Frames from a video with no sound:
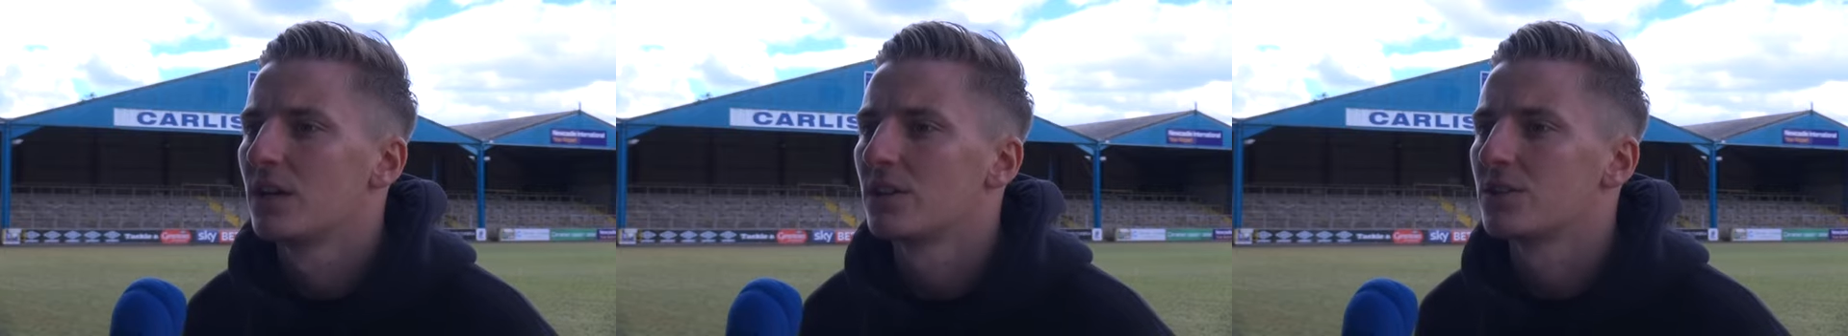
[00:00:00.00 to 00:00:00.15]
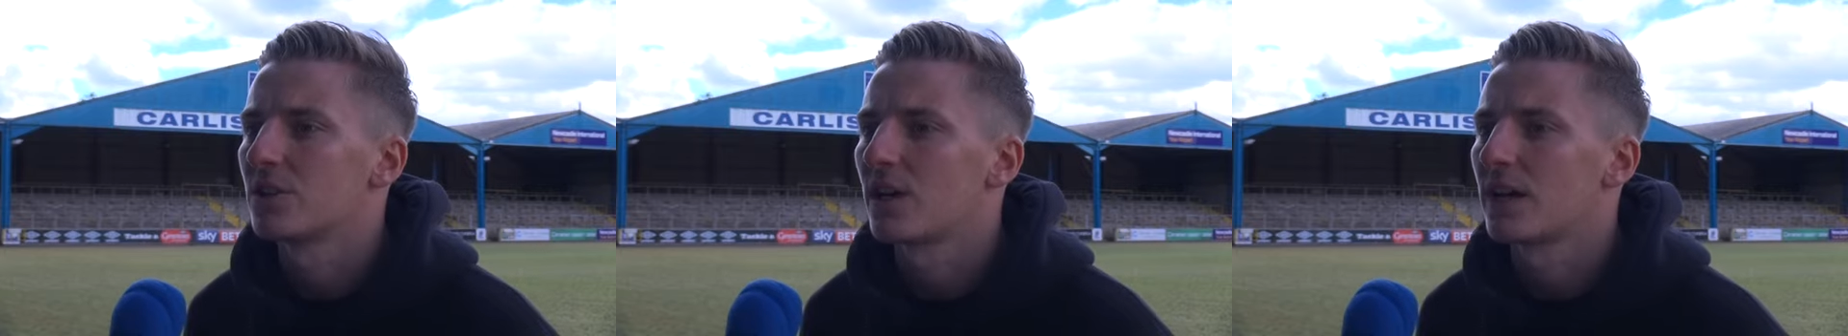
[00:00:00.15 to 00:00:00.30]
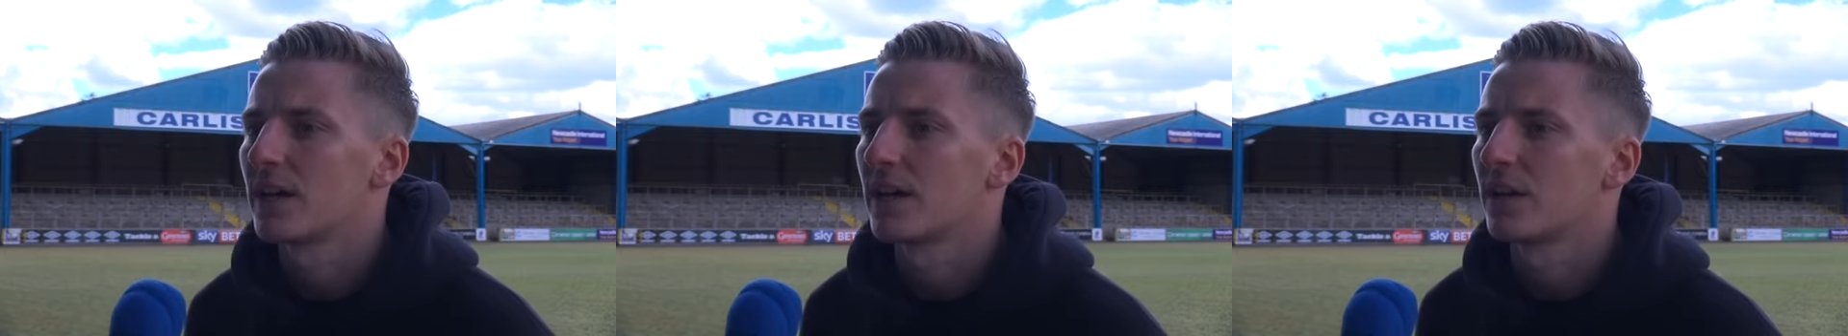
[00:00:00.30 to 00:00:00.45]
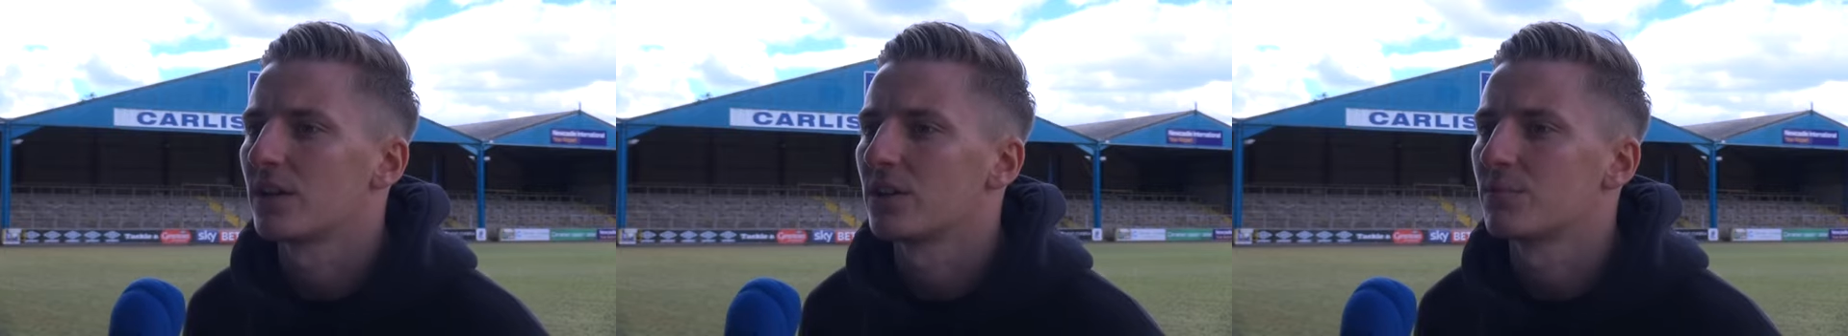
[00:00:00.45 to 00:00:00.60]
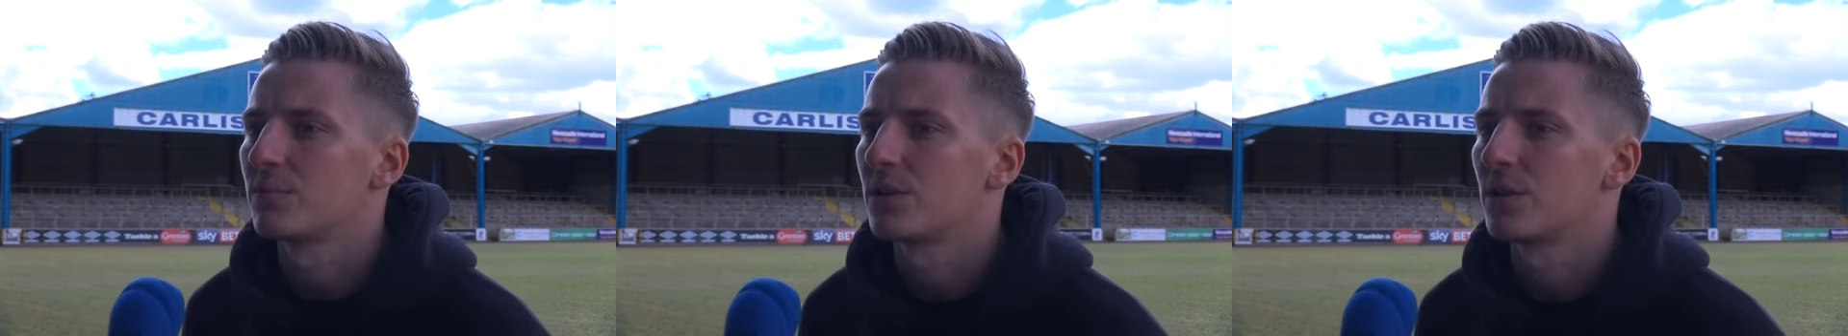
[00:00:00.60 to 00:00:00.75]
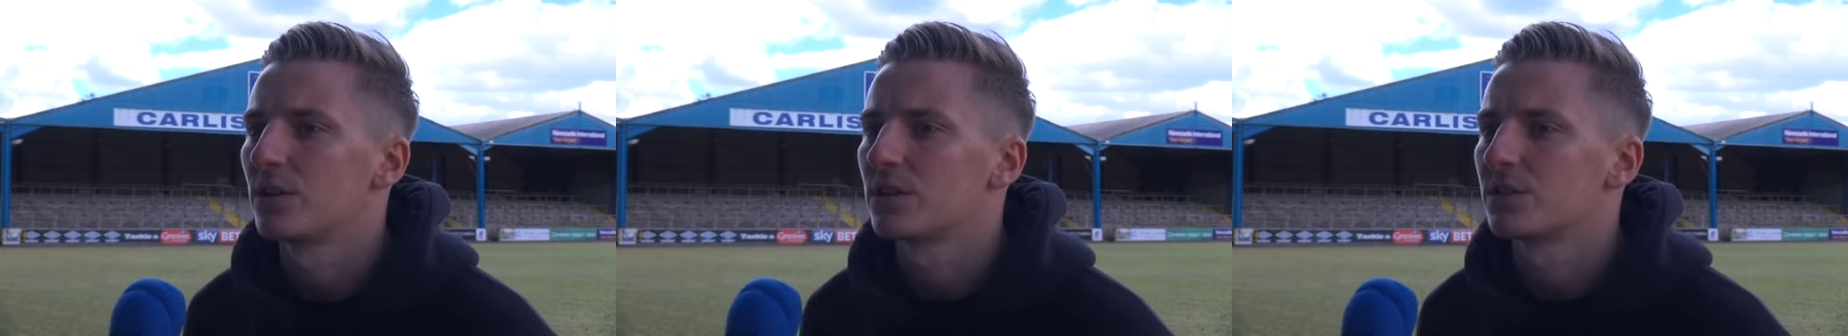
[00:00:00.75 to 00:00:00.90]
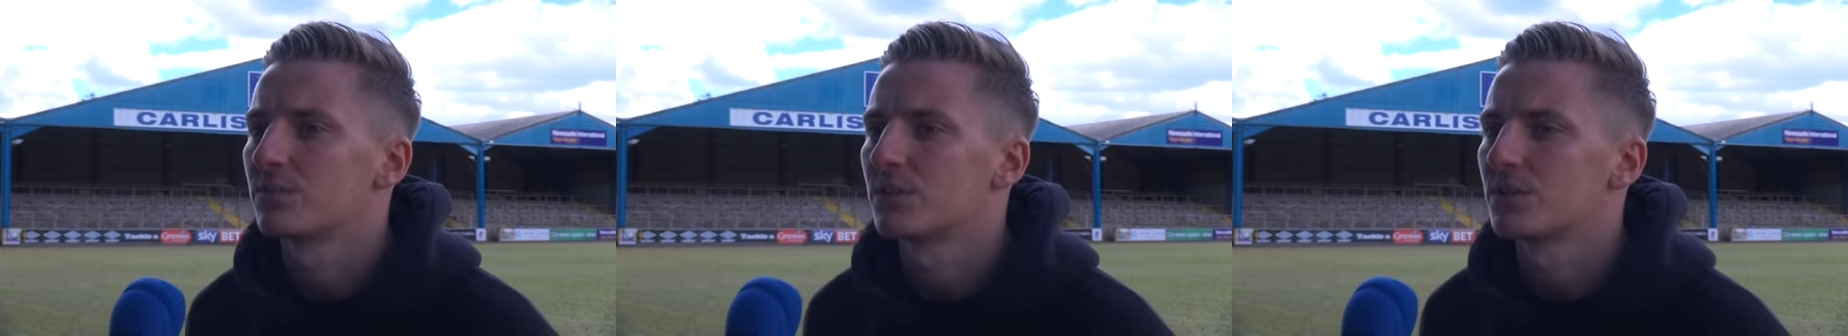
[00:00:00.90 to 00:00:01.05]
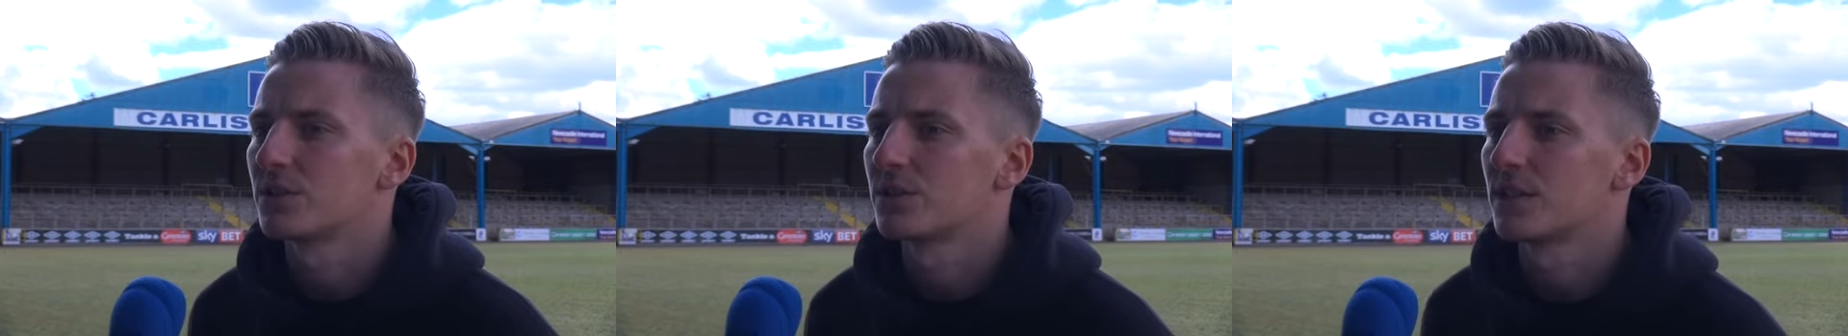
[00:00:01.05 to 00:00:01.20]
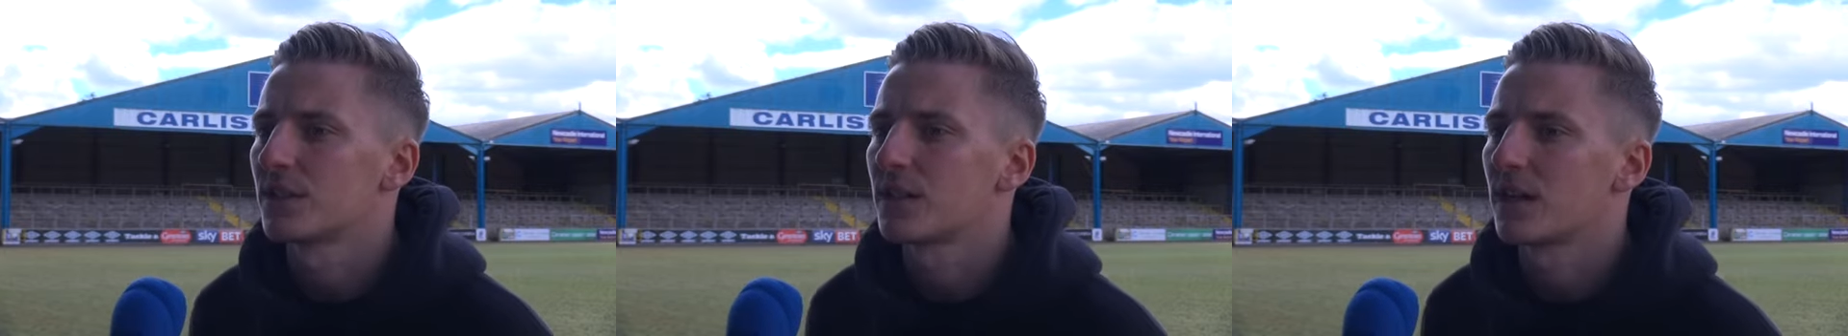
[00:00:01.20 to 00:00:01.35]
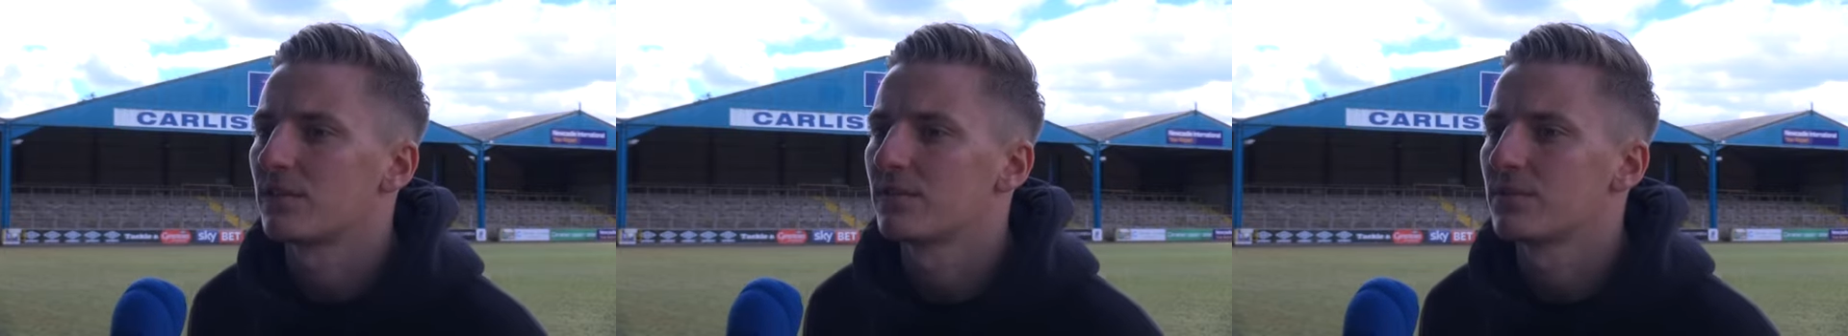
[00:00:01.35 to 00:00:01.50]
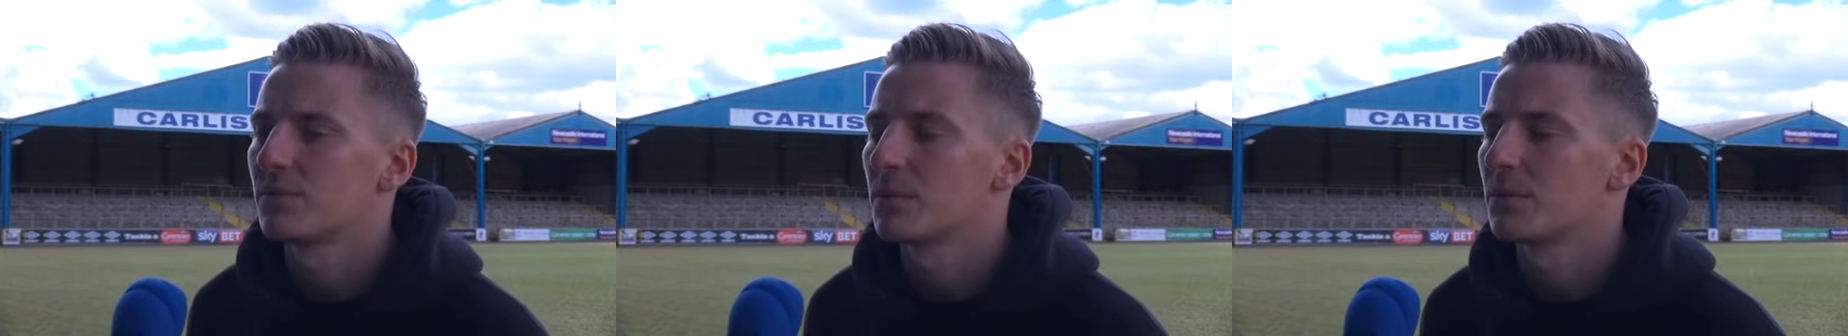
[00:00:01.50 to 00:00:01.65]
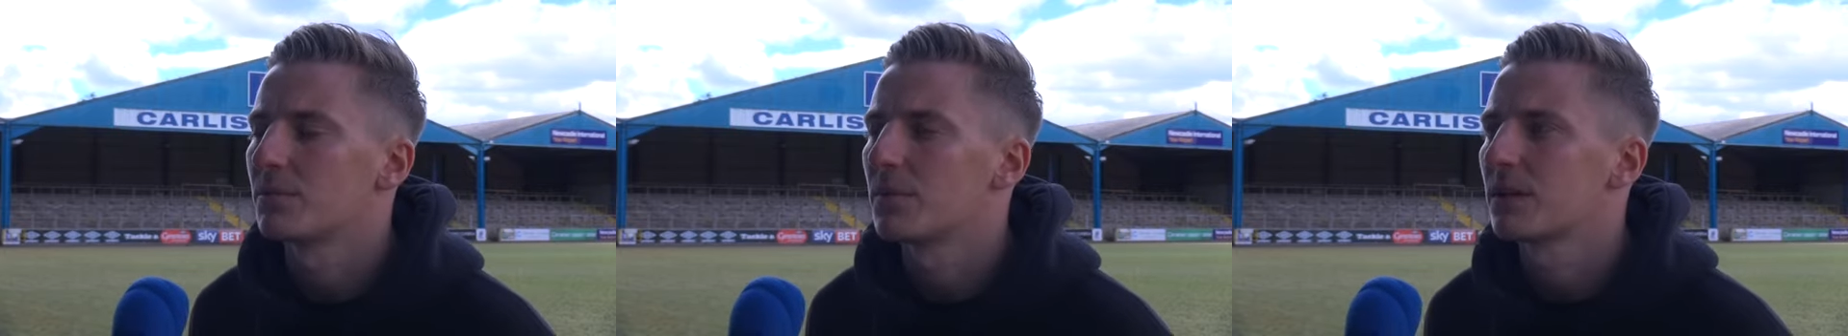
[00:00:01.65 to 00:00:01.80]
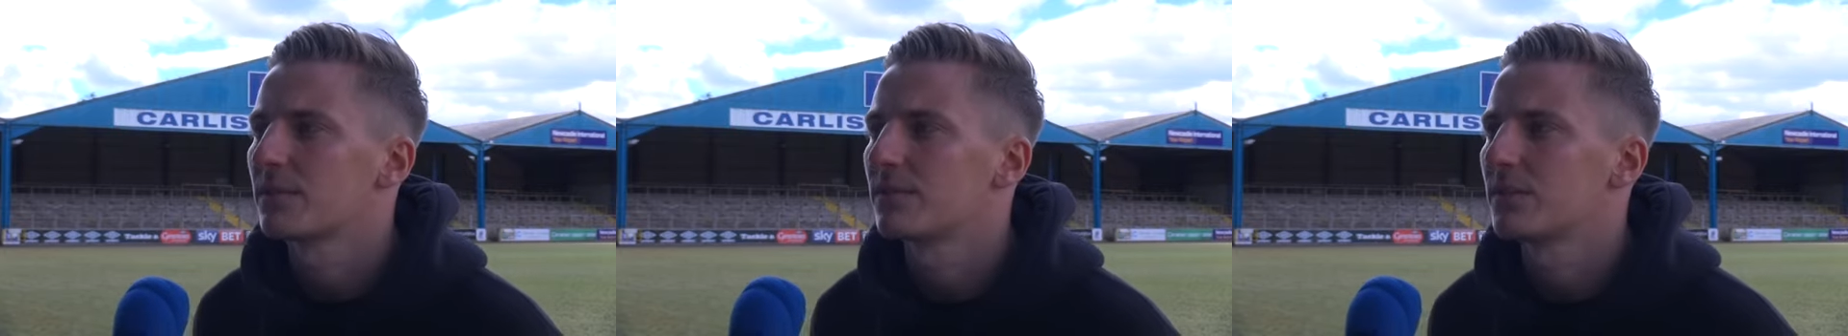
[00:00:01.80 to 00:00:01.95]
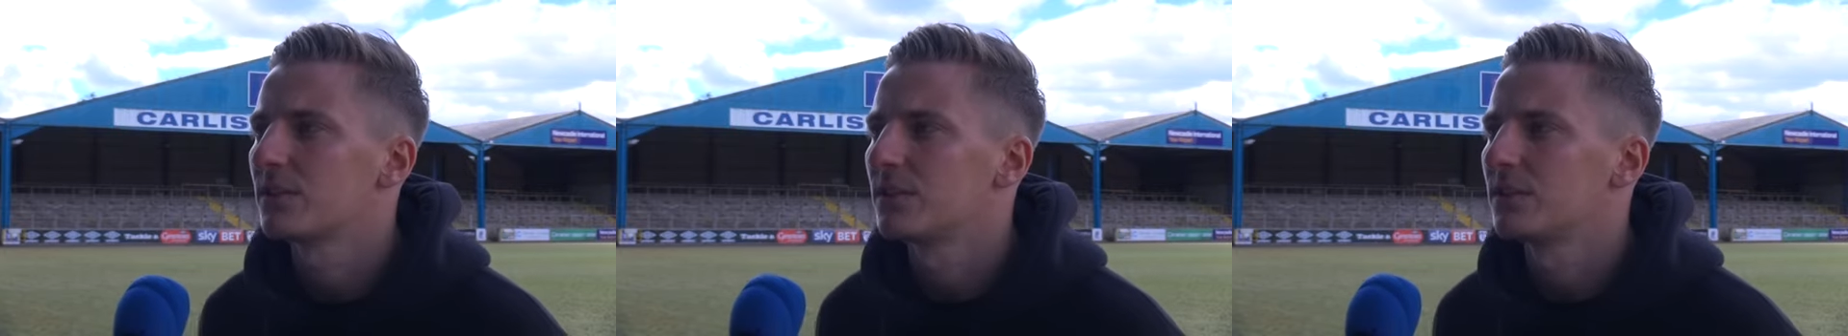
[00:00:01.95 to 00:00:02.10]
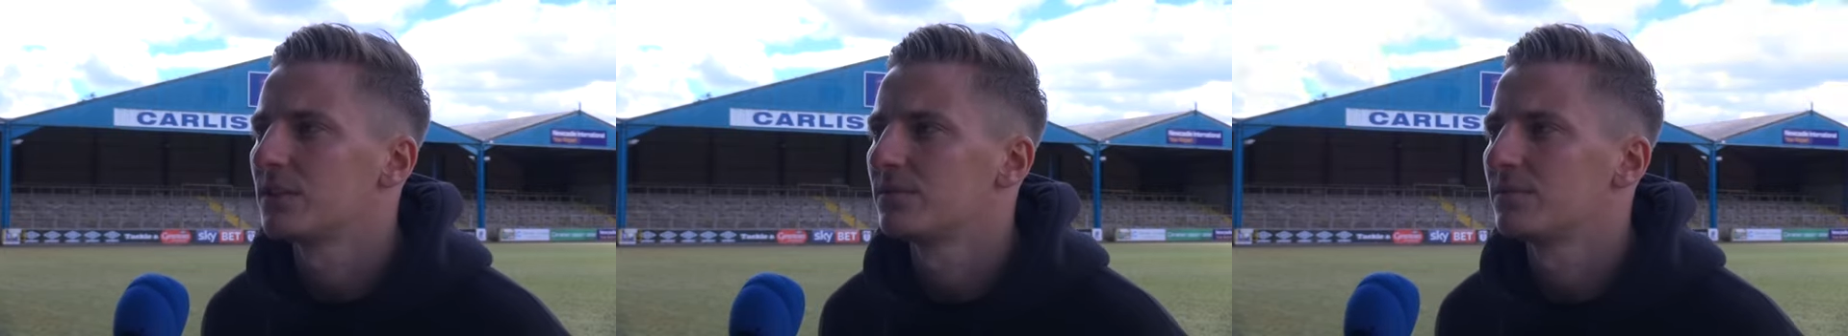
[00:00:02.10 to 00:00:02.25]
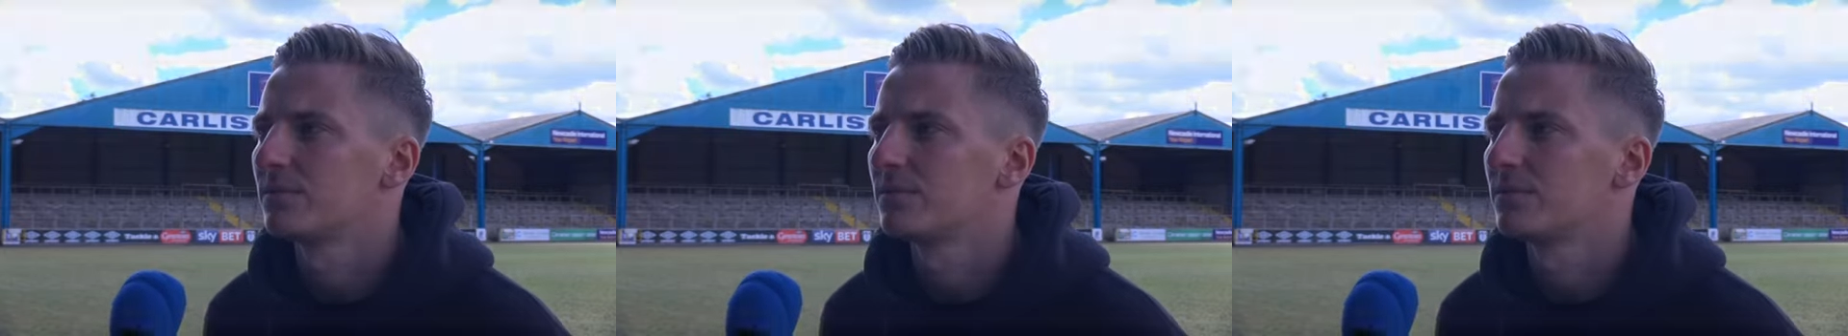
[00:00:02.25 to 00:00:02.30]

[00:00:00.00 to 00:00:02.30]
try and get on the ball as much as I can from the back four.